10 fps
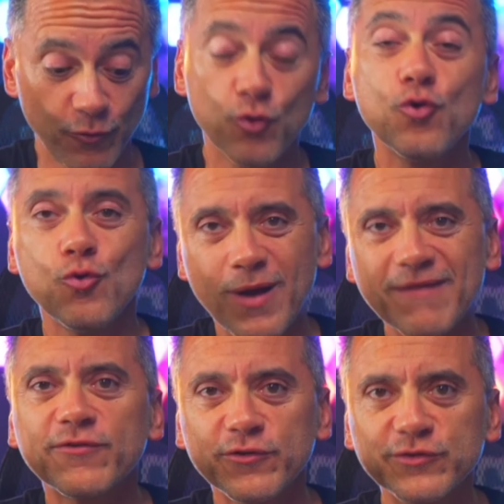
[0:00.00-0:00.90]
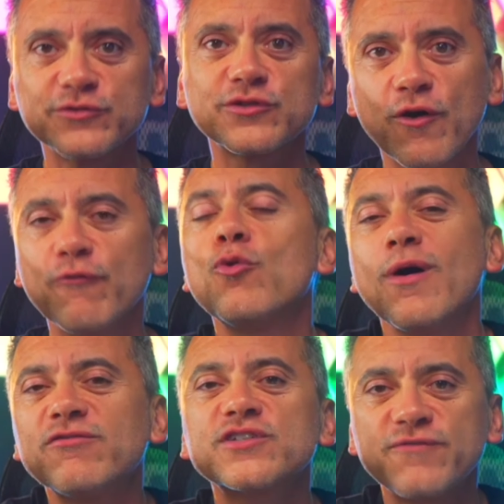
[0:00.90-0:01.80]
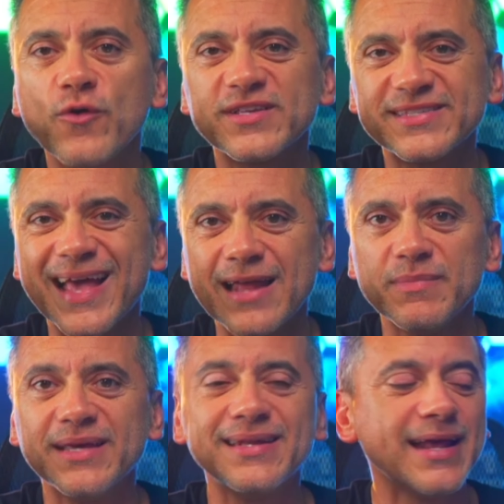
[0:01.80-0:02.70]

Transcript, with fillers: whoever's whoever's phone is the admin.